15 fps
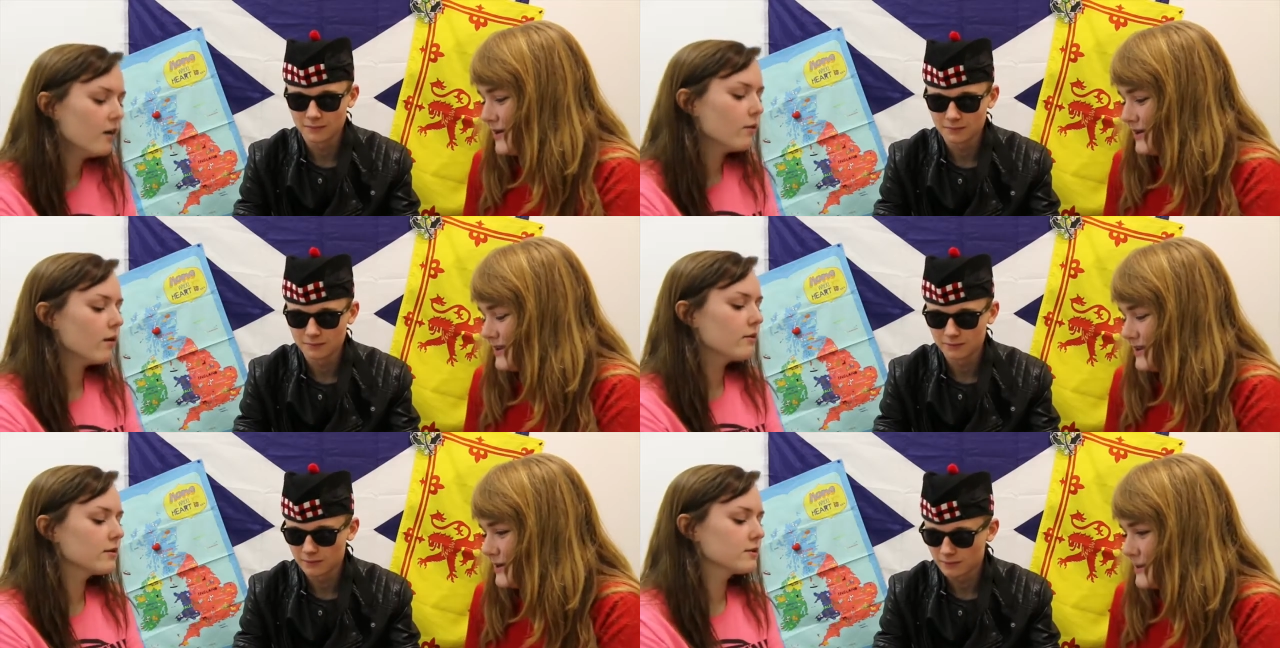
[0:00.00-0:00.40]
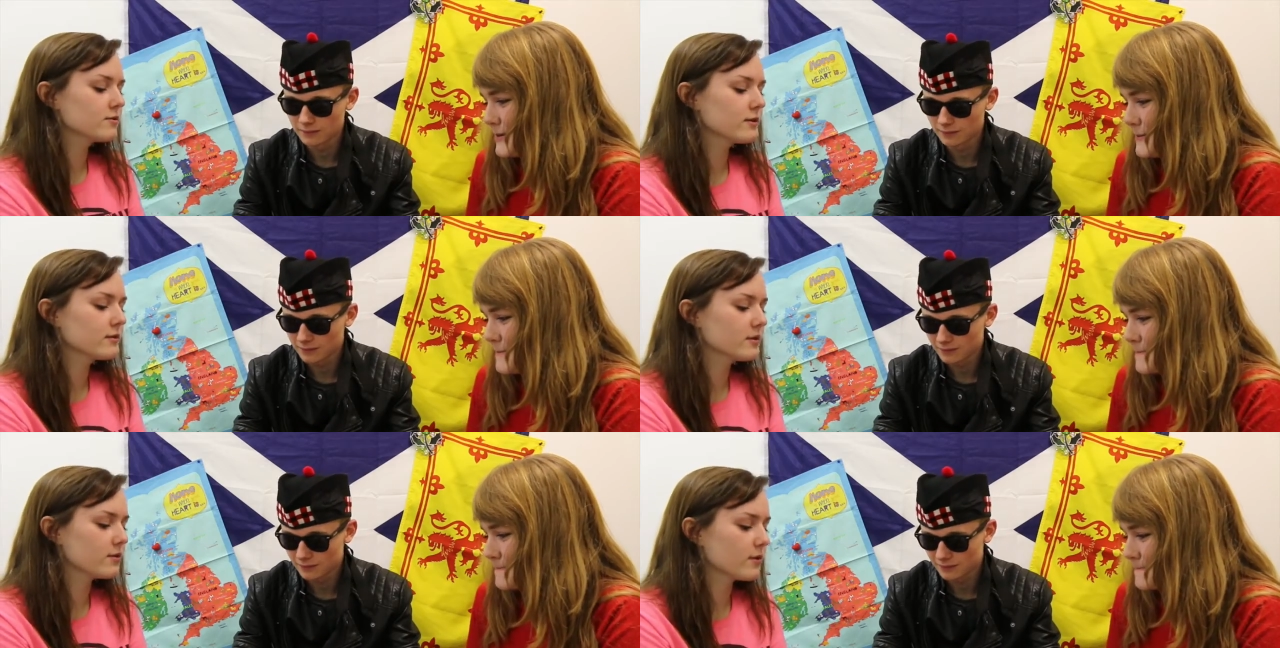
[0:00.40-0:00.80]
Speaker 1: Well, which
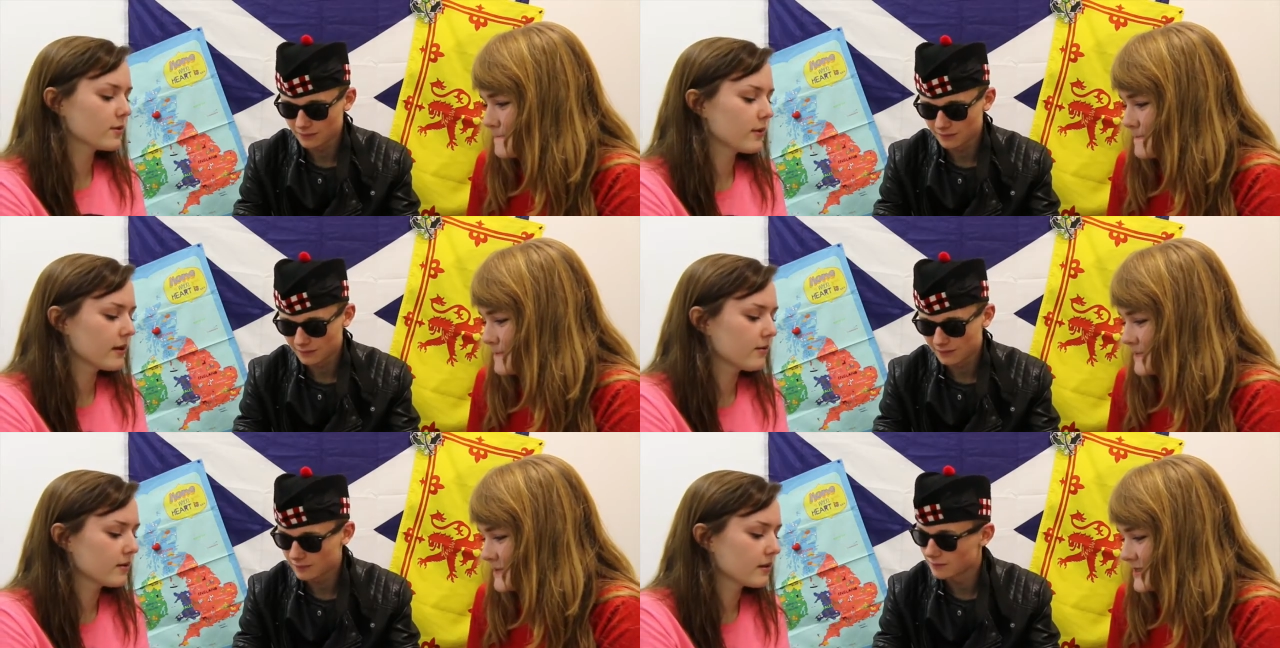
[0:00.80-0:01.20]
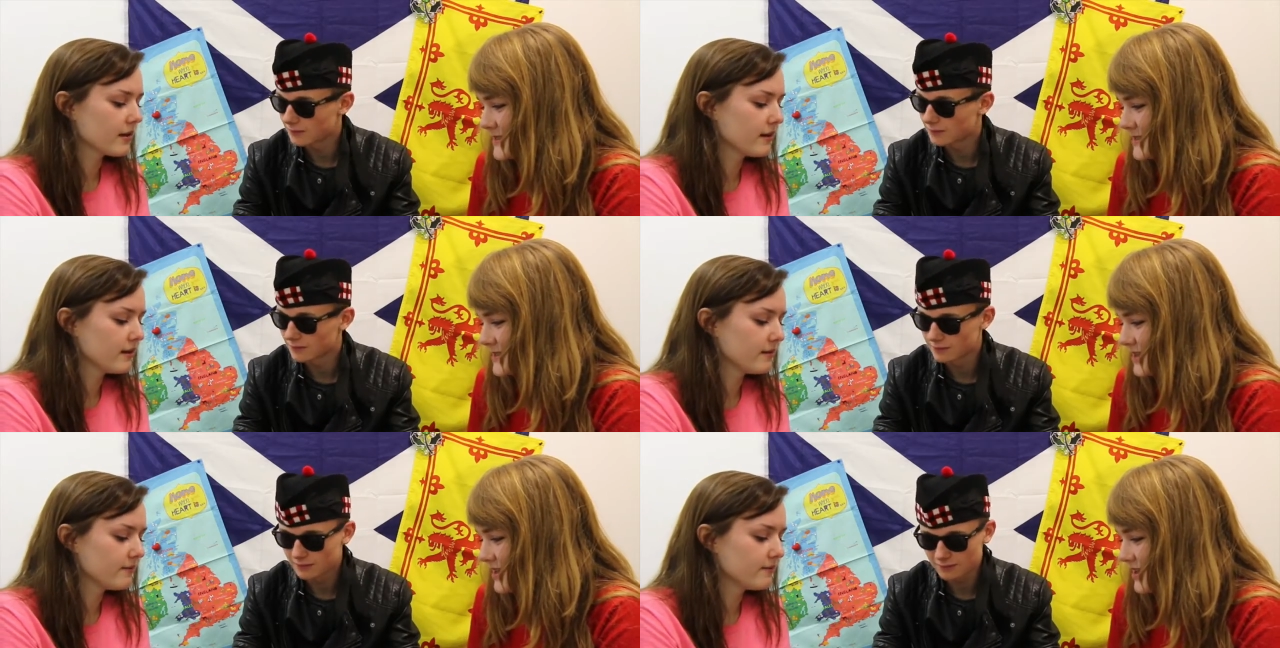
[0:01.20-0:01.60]
one do you want to paint with,
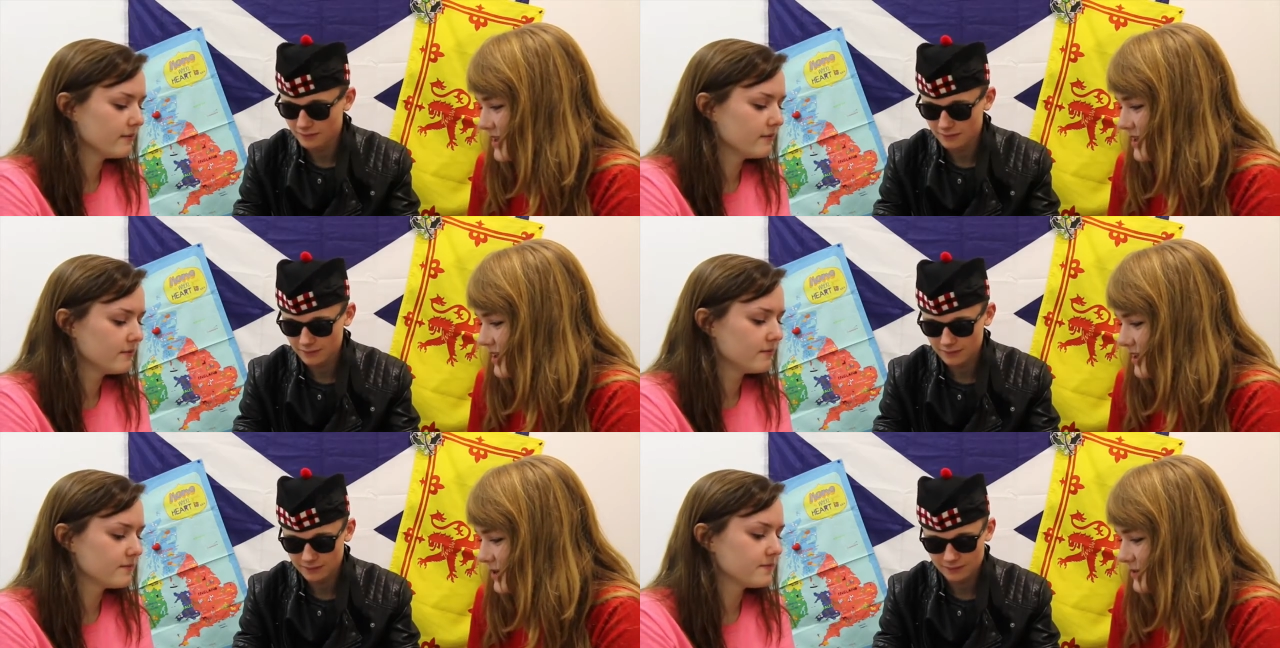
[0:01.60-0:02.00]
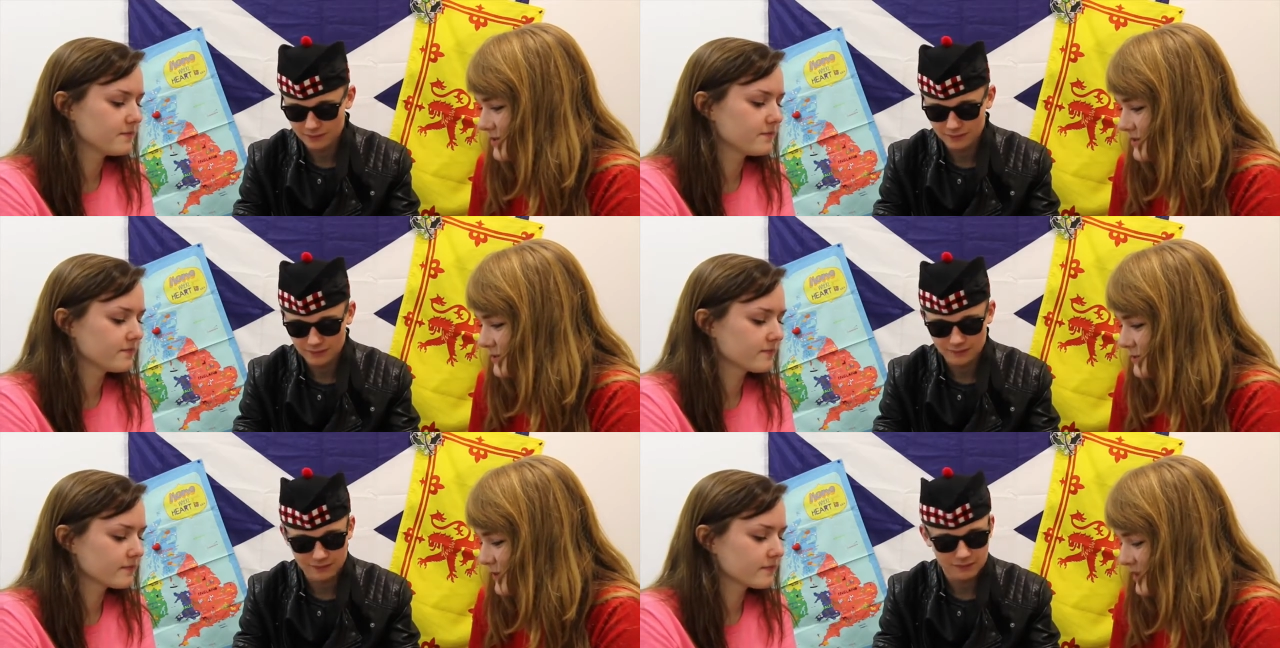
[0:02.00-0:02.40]
Katie? I
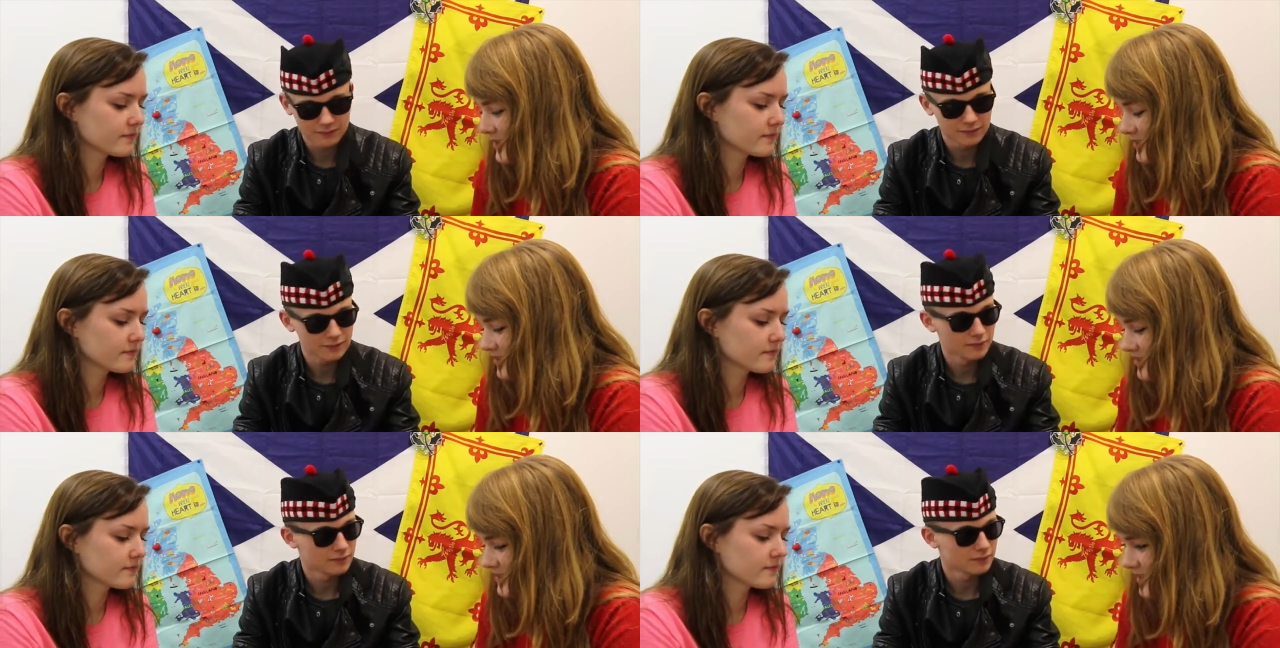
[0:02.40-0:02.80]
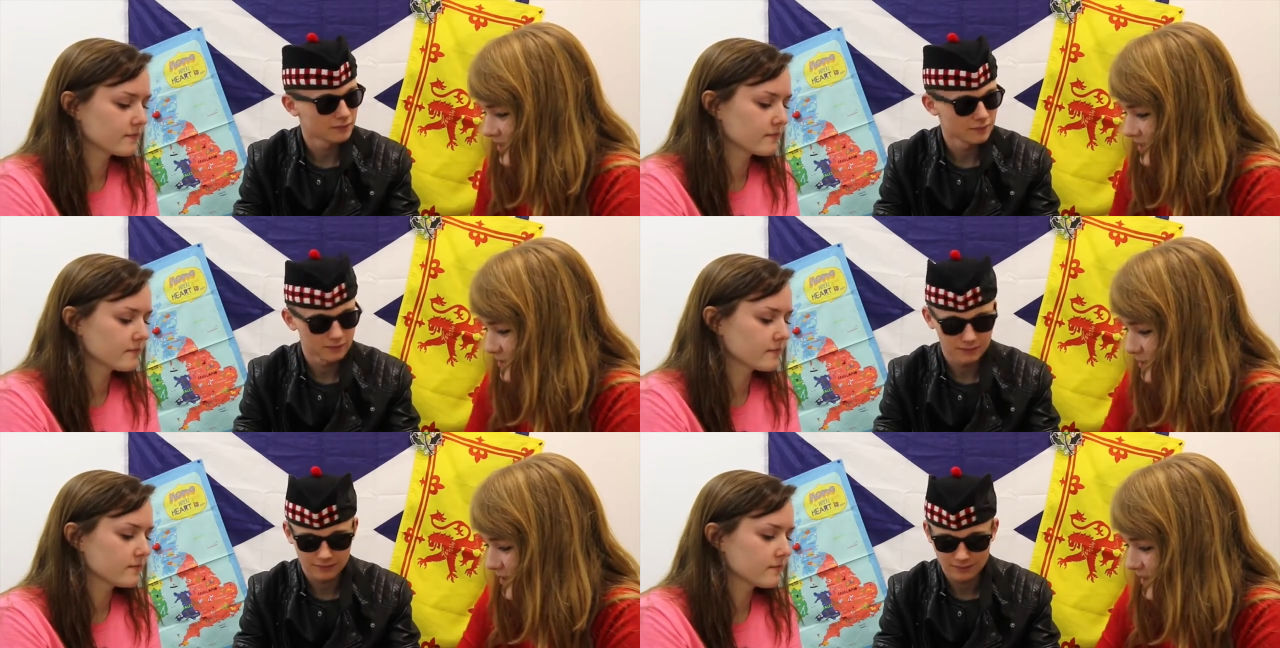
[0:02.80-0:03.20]
want to paint this
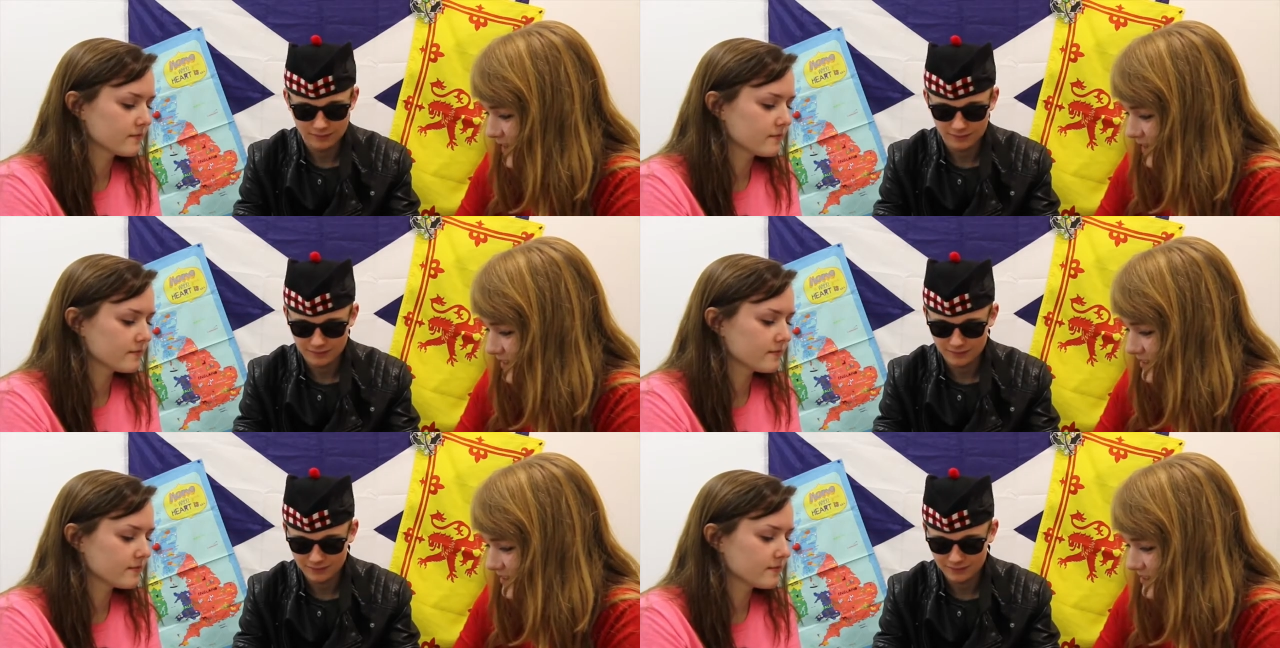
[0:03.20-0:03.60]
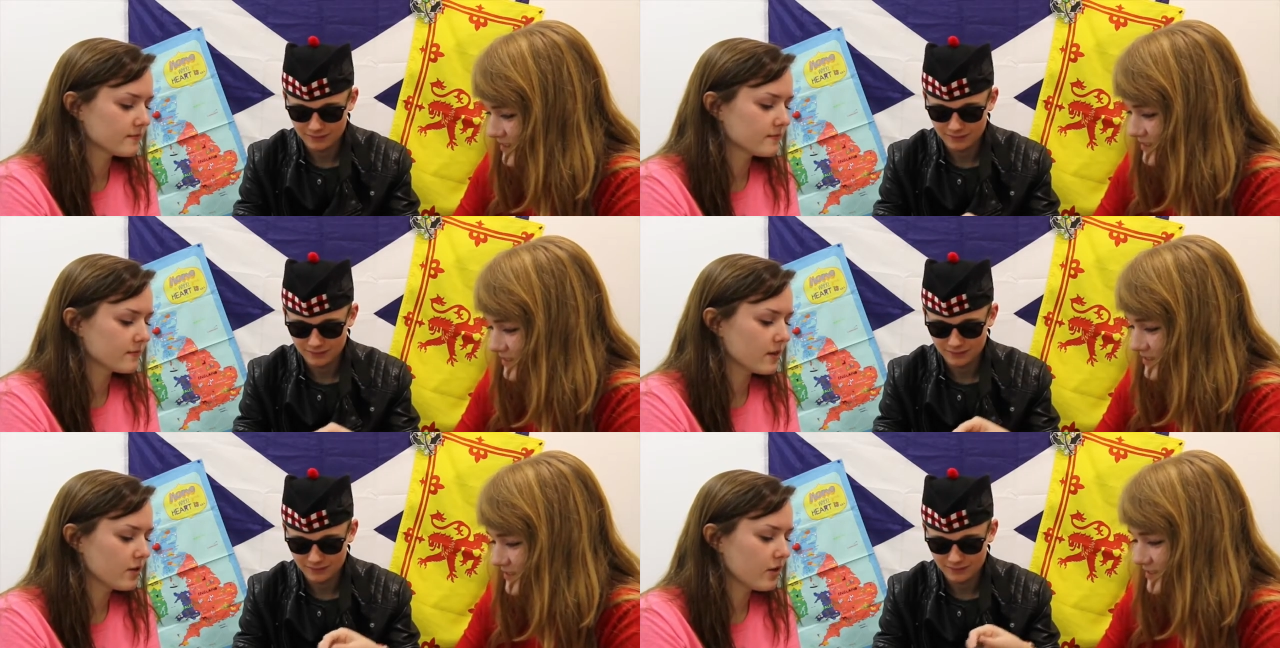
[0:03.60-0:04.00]
hand black.
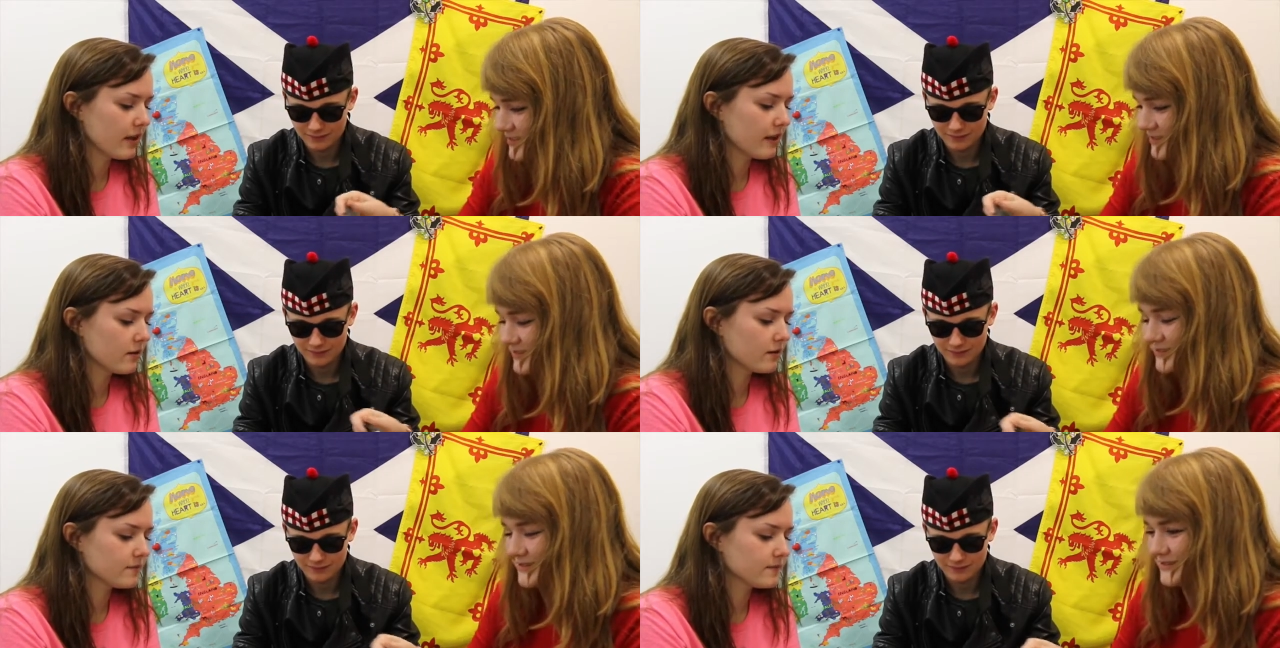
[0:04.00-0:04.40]
Okay.